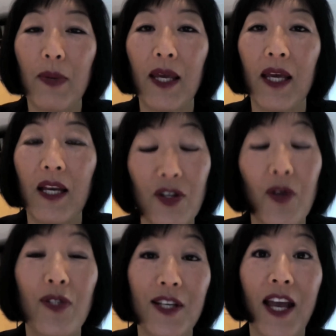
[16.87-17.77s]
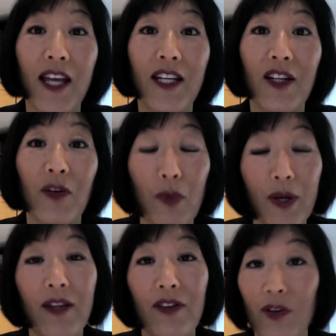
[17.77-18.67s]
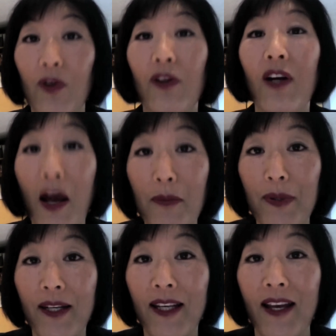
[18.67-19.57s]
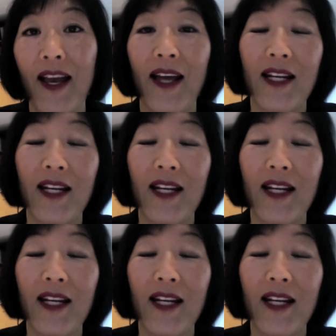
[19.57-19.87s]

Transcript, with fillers: be associated with your company.